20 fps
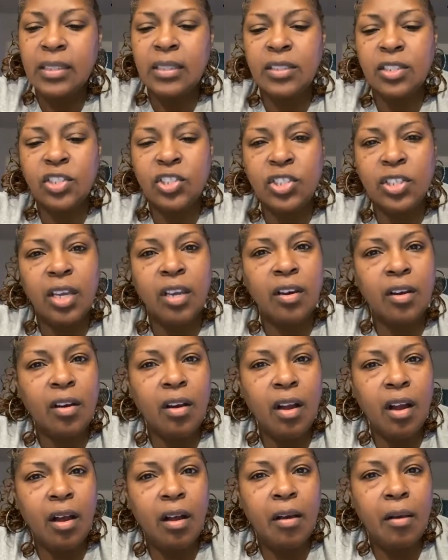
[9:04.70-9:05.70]
to
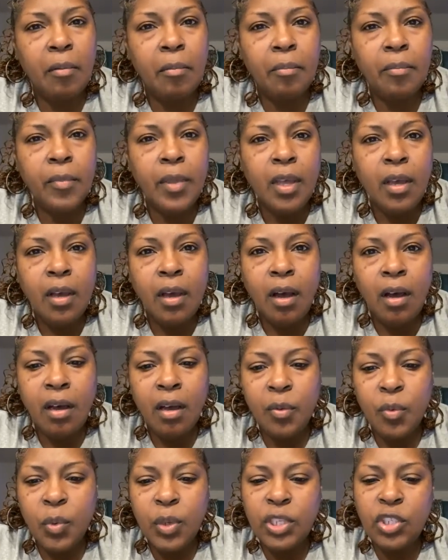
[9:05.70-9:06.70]
share on
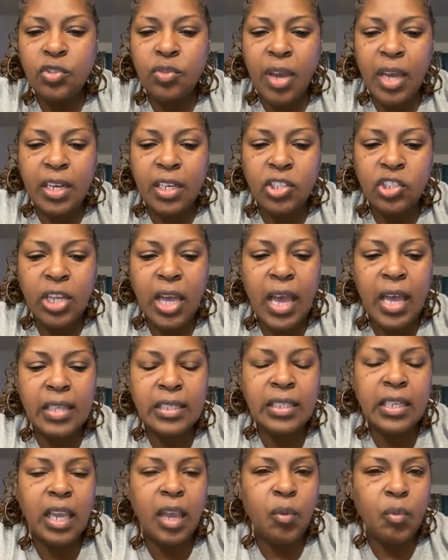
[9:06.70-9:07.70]

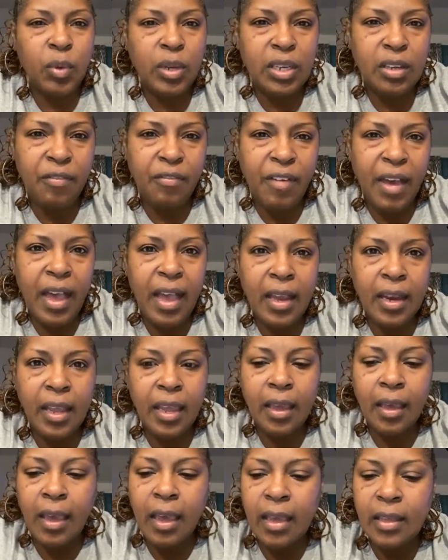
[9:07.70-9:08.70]
re-strategizing and
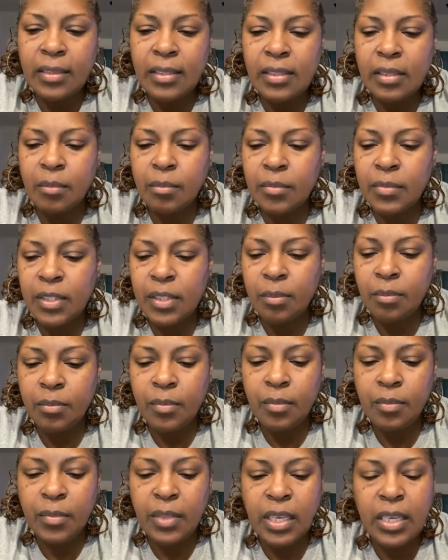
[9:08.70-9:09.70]
redefining, and some
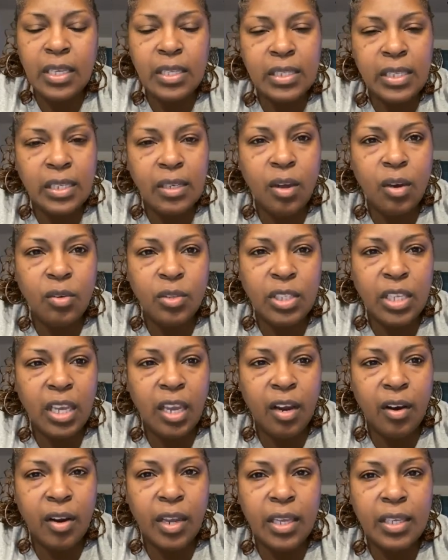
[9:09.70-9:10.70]
things in those
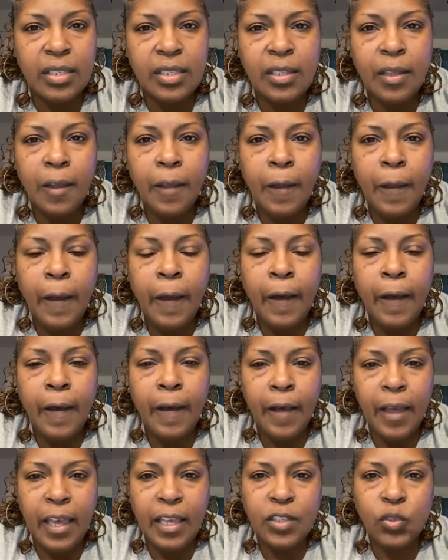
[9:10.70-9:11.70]
areas
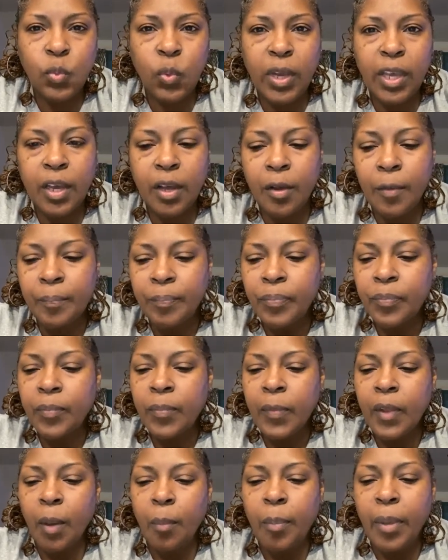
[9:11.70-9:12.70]
as well.
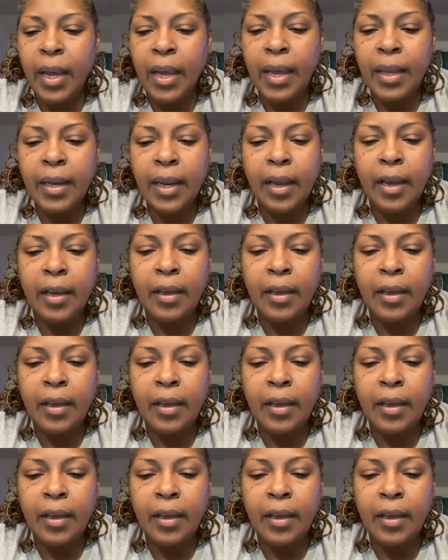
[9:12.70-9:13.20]
But